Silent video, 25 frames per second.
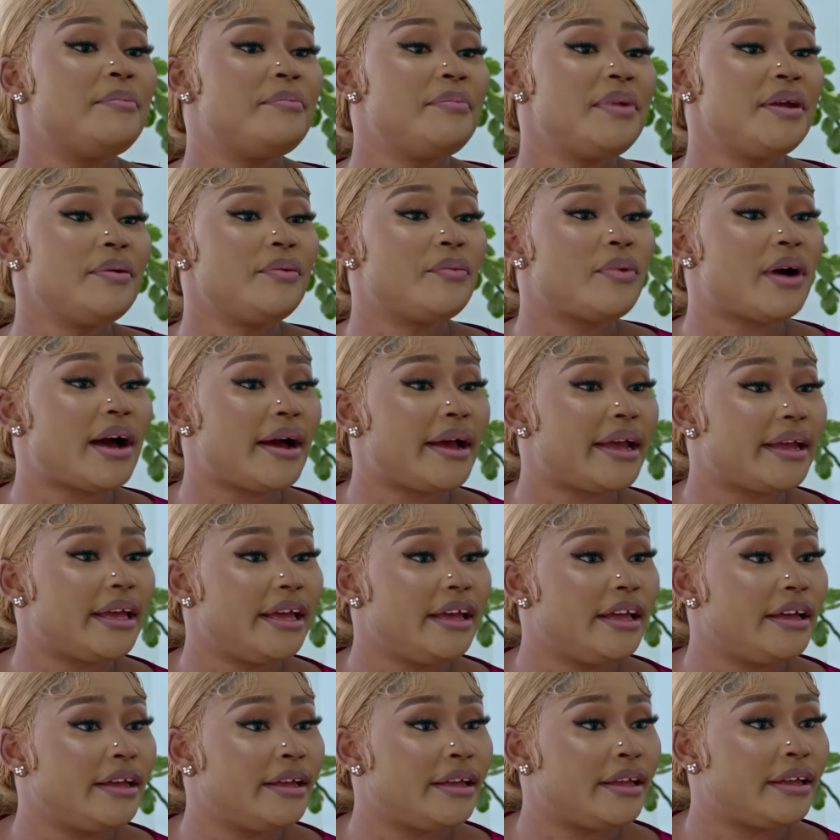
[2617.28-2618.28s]
Meanwhile,
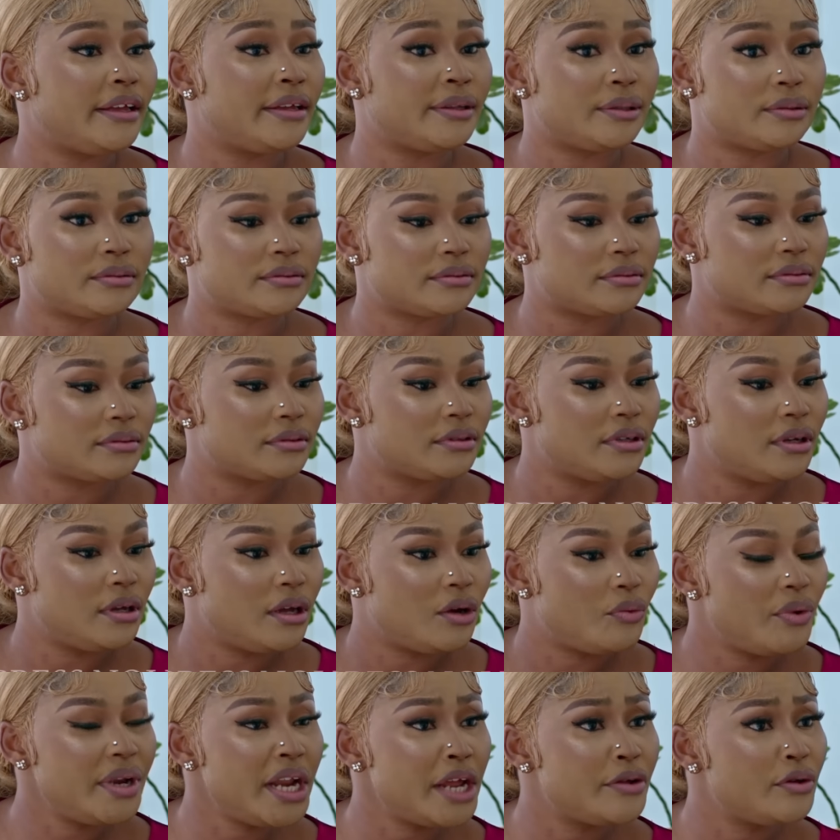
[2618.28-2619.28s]

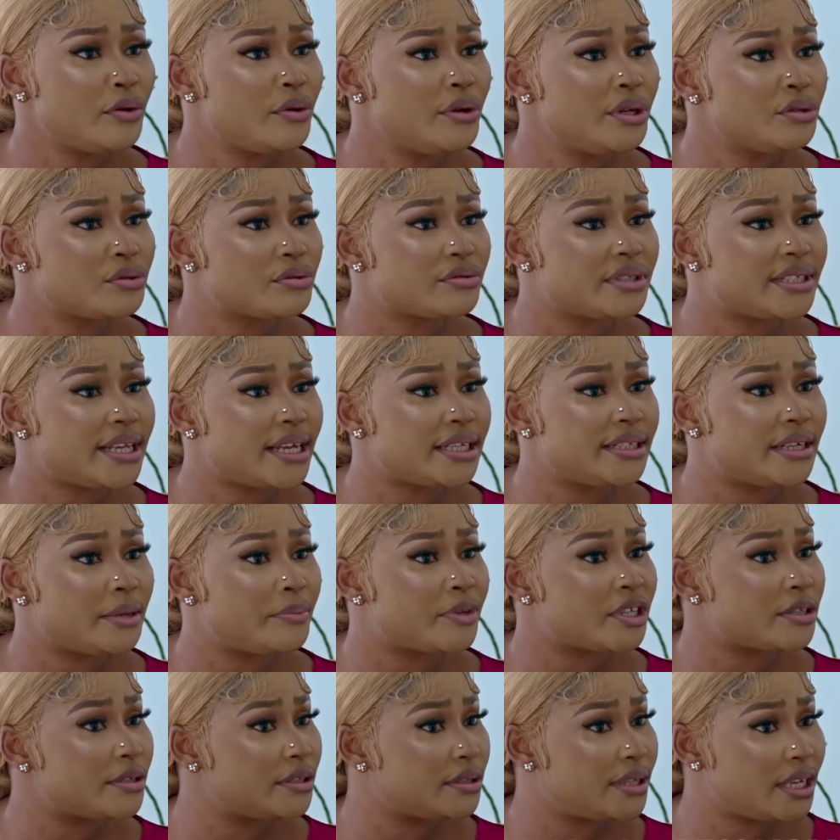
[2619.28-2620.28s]
when are you going to tell
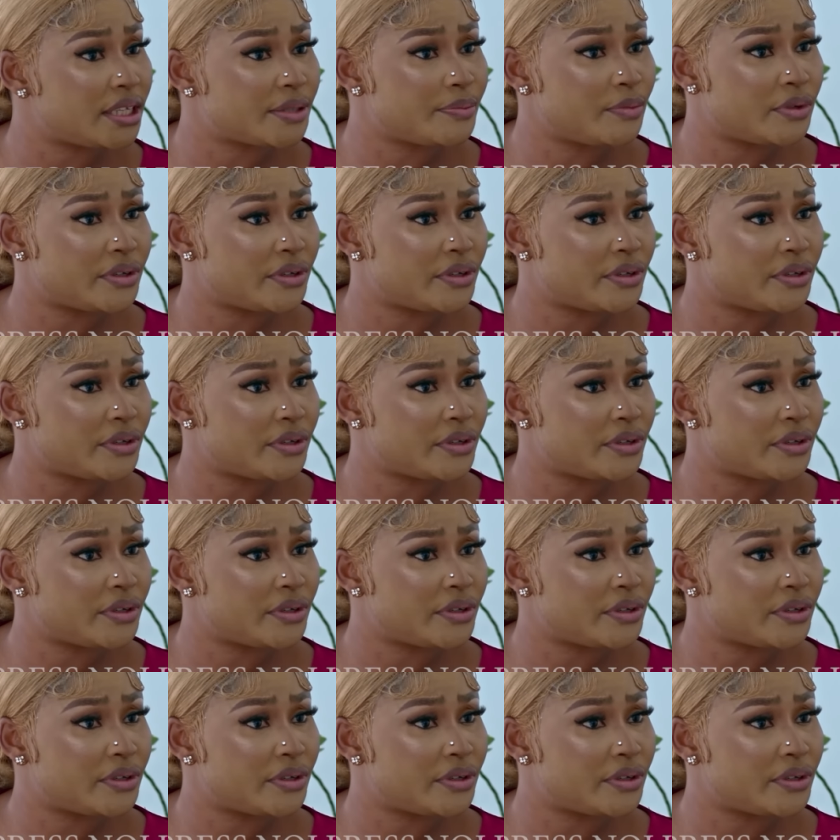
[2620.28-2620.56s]
them this